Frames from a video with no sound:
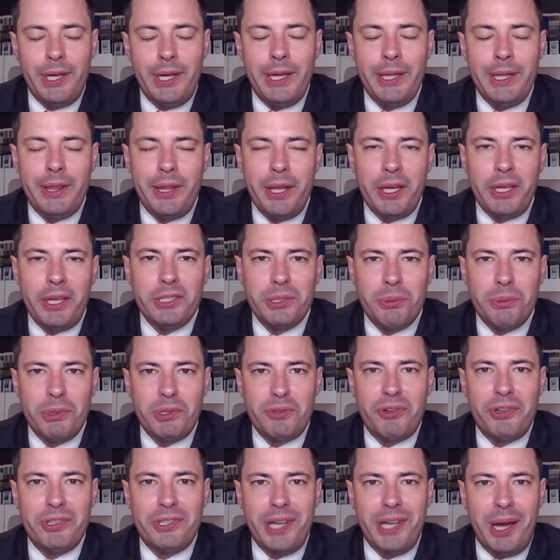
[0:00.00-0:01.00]
Ian, thank you so much
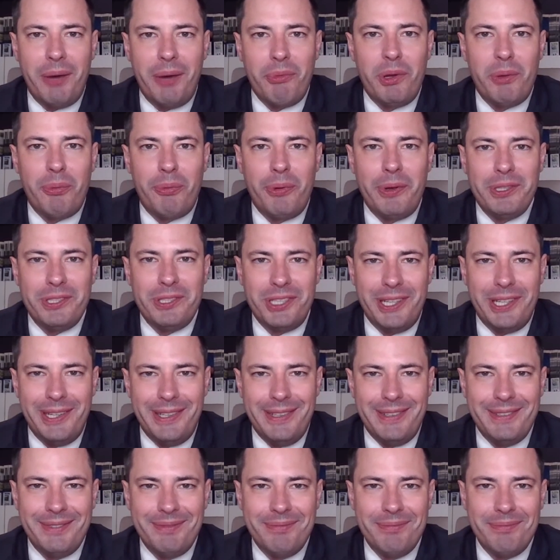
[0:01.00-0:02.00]
for your time. We appreciate it.
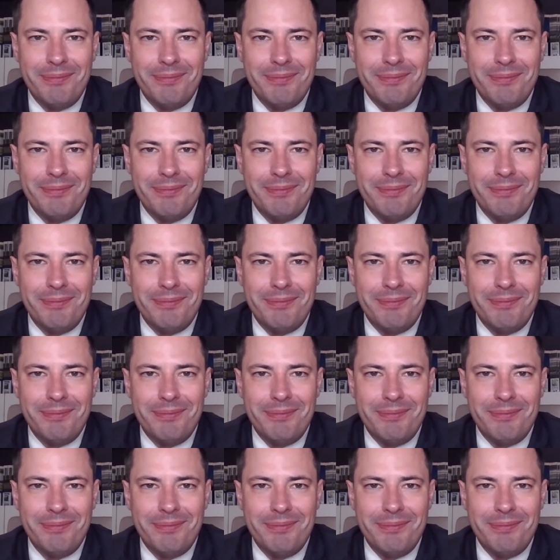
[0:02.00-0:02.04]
